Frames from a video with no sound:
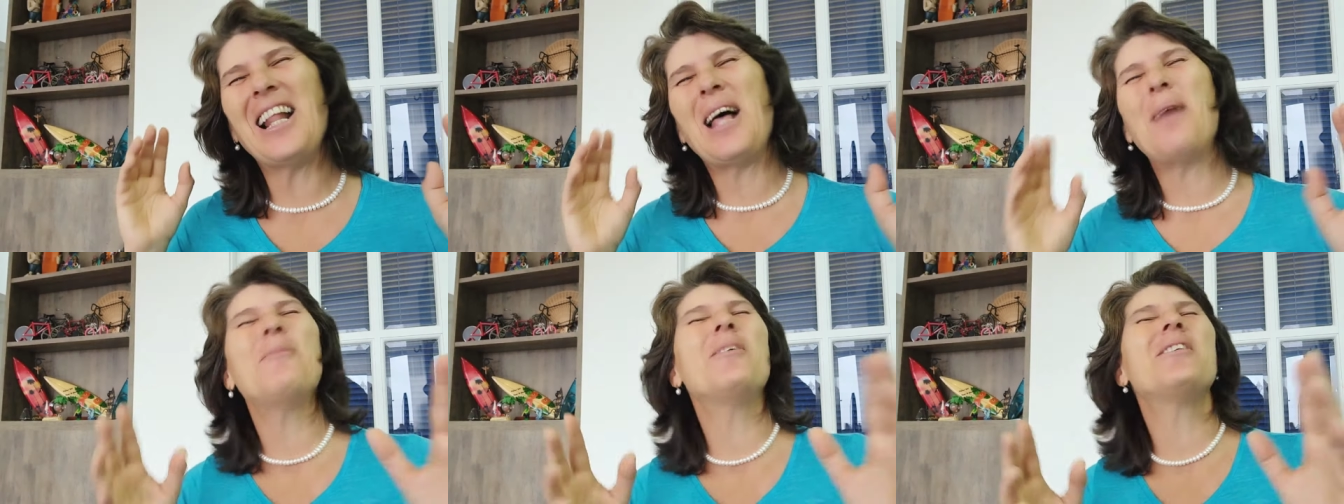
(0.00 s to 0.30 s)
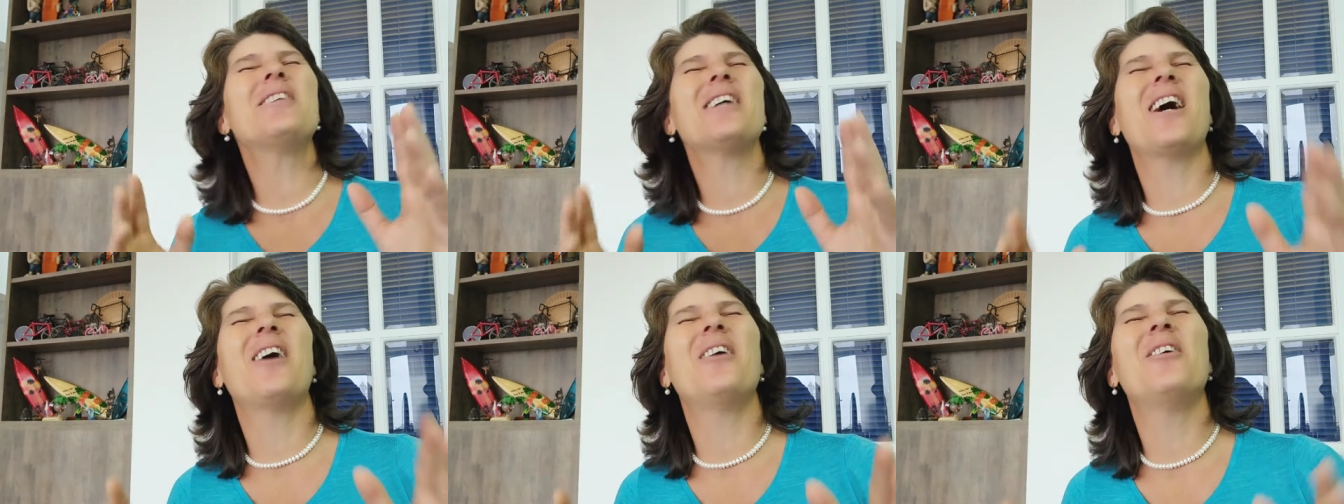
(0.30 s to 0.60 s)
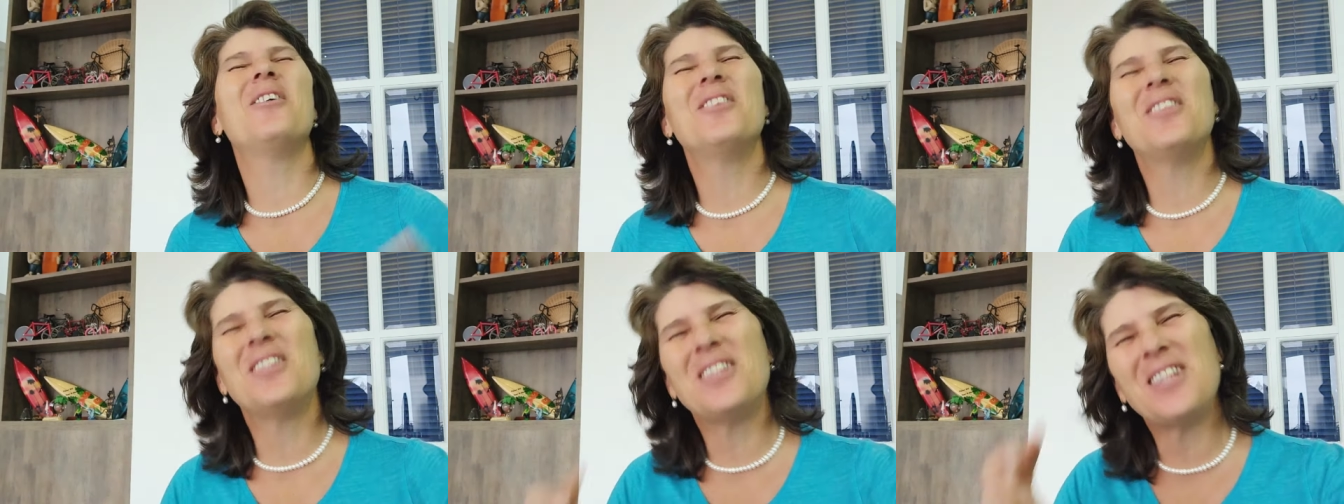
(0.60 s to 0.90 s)
let me tell
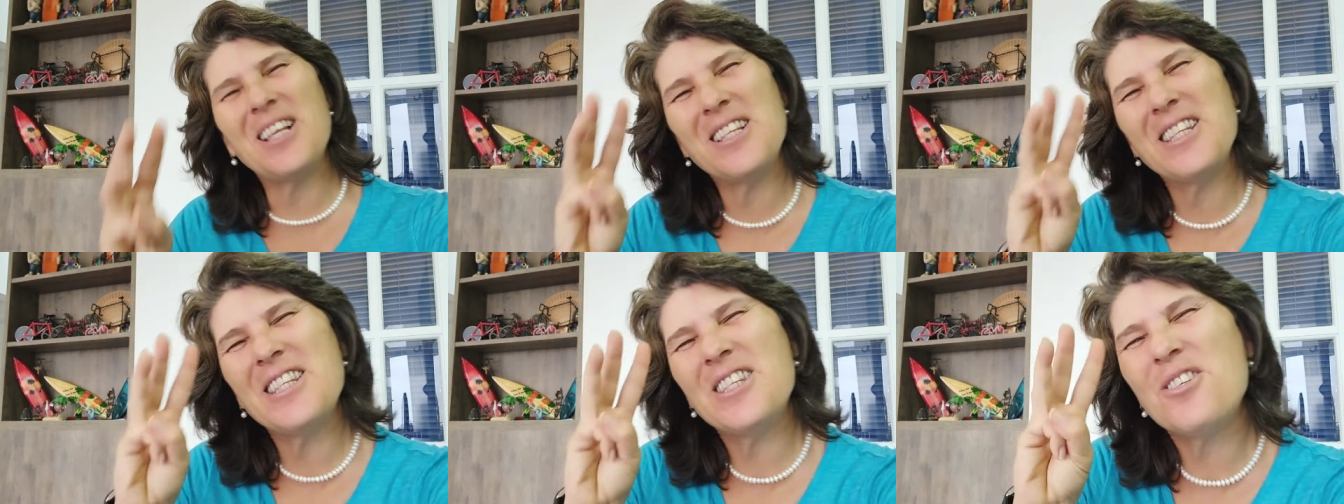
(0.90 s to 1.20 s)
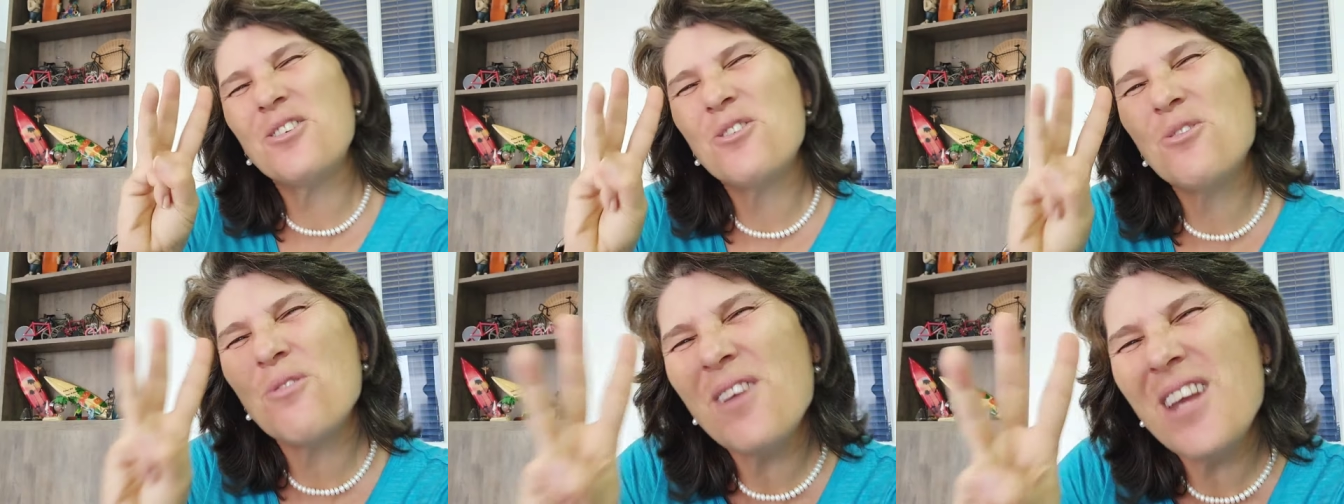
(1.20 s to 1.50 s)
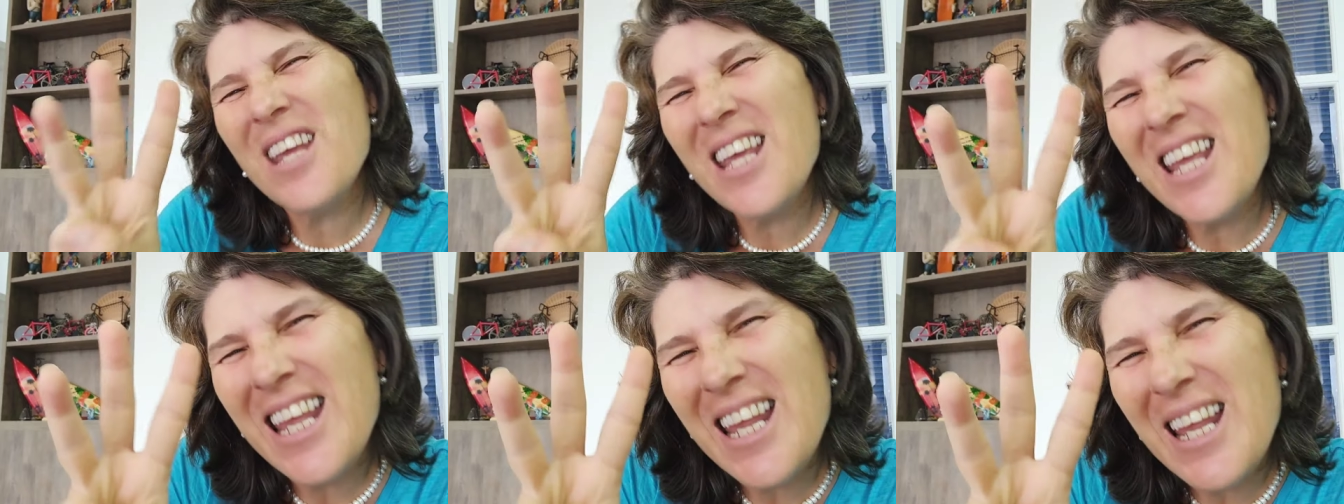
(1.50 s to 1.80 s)
you the
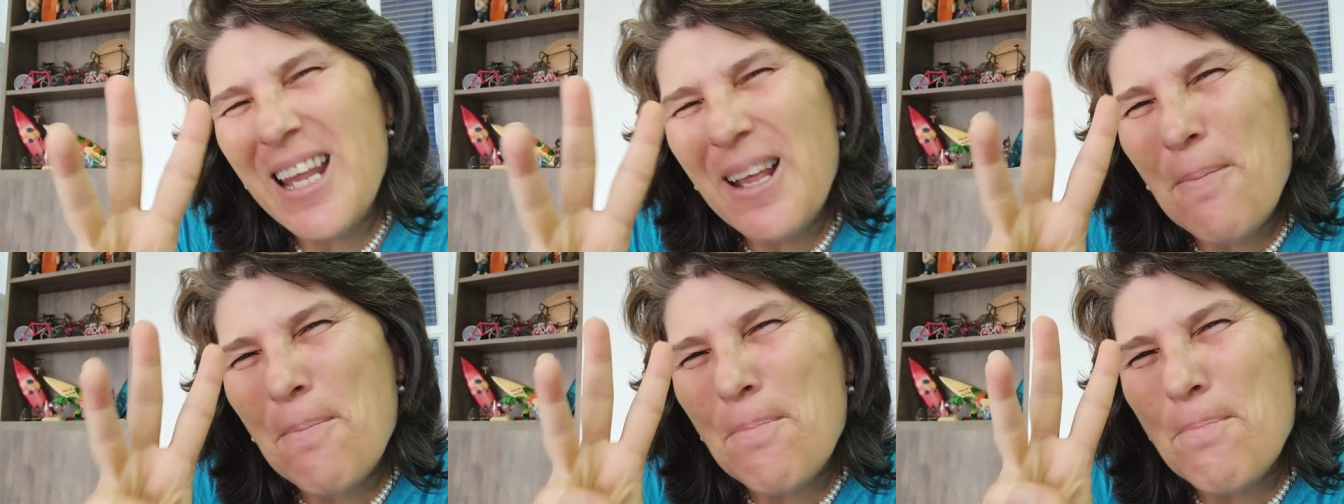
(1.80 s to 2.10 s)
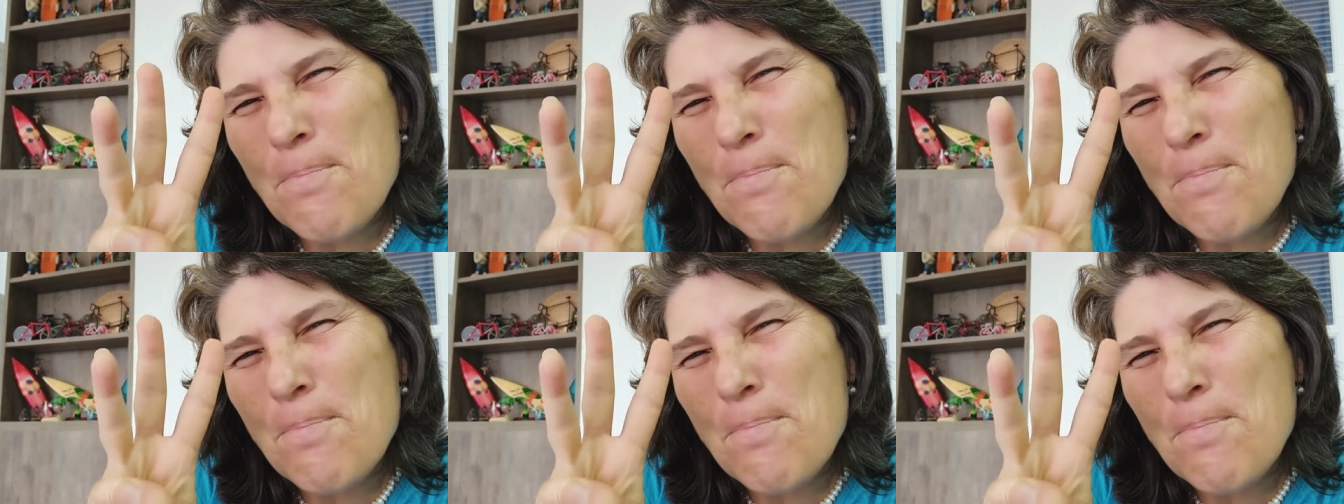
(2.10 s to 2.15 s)
three